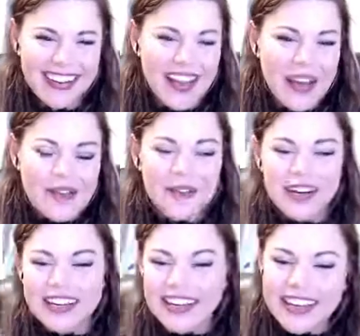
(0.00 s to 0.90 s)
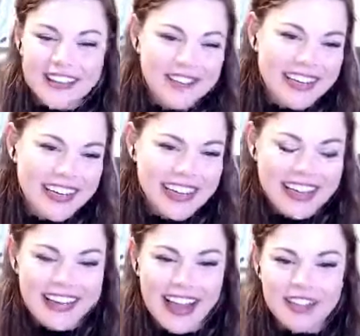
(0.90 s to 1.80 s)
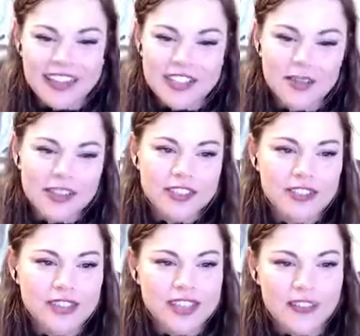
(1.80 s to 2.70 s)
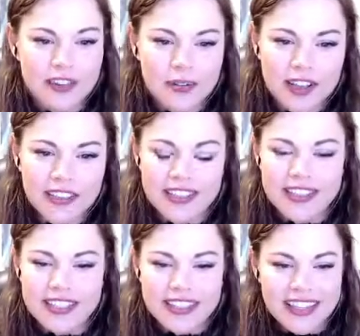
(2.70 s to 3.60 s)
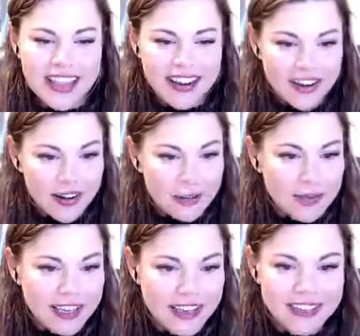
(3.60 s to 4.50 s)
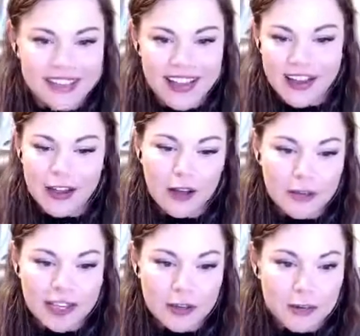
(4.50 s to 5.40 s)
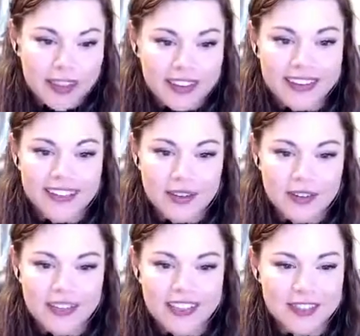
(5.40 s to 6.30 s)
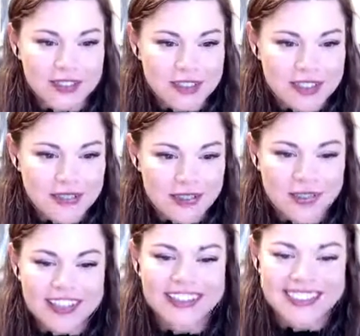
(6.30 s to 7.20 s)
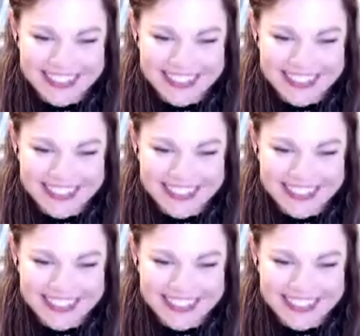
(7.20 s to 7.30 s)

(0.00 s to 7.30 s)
We're good. We're good. I'll let you introduce everyone that's in there because I'll make you big so you can introduce everyone.